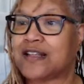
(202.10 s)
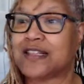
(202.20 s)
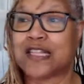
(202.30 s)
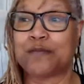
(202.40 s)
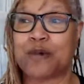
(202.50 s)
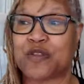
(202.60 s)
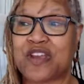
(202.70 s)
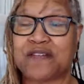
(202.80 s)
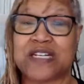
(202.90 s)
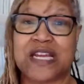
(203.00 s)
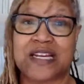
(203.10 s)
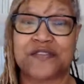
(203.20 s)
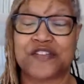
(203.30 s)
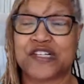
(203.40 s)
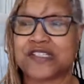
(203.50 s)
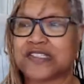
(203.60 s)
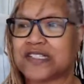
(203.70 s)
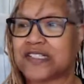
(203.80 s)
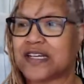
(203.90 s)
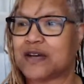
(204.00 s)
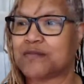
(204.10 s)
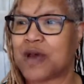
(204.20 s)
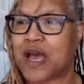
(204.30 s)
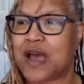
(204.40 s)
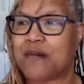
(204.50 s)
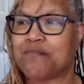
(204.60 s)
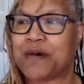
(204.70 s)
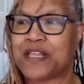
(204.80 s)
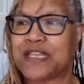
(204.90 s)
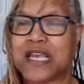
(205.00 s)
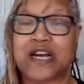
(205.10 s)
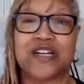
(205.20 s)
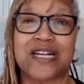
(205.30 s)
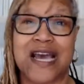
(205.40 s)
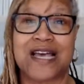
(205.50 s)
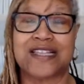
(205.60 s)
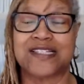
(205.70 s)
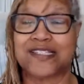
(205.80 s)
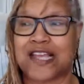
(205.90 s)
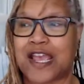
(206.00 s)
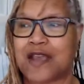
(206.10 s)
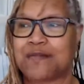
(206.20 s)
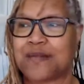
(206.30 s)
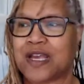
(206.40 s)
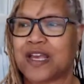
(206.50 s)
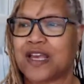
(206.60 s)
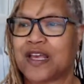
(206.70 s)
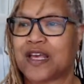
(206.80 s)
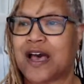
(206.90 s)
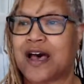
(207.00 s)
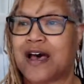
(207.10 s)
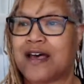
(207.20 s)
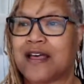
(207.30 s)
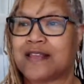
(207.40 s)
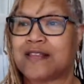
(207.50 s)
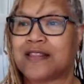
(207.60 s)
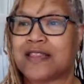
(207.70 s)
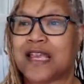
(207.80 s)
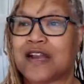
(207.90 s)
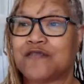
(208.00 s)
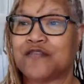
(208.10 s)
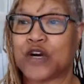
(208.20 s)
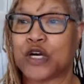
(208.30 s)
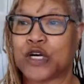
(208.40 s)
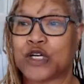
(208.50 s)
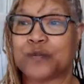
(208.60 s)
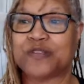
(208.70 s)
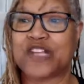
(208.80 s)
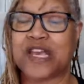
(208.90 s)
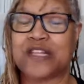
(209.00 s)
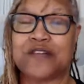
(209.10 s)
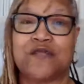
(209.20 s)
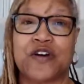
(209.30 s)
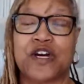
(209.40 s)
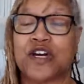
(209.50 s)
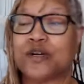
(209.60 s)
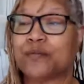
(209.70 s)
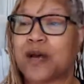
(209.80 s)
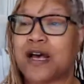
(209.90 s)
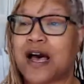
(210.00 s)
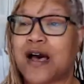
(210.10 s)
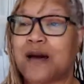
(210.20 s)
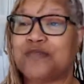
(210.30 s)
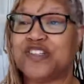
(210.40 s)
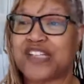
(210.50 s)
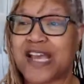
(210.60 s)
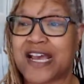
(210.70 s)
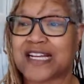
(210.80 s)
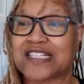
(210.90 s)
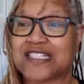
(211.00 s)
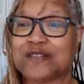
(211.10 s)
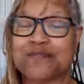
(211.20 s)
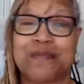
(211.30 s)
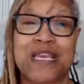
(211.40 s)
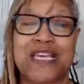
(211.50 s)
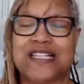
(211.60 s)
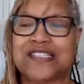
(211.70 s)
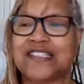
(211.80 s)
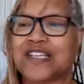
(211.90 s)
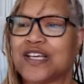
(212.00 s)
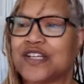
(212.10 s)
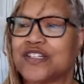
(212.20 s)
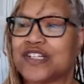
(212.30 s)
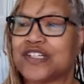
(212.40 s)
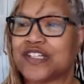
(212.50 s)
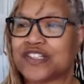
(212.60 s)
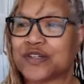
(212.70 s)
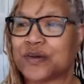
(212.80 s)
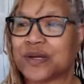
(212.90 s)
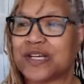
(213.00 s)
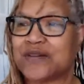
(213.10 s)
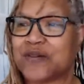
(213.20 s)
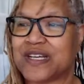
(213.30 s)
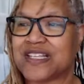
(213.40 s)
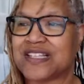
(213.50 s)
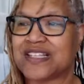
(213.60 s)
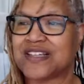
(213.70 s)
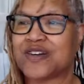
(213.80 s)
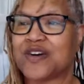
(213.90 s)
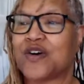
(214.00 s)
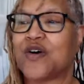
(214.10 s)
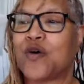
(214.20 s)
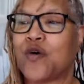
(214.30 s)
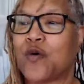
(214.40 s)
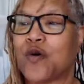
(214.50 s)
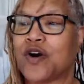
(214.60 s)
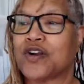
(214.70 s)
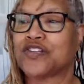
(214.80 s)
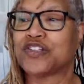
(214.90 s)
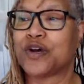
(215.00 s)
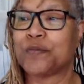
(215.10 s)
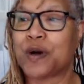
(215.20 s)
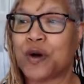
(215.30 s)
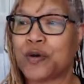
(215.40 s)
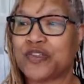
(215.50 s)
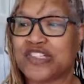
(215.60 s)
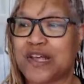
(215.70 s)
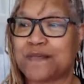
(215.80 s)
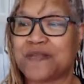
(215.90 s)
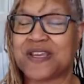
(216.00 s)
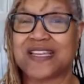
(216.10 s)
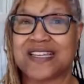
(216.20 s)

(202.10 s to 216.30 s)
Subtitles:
they both have a negative sense to them, but they are not the same. They are verbs, and the verb object means to disagree with or to oppose something.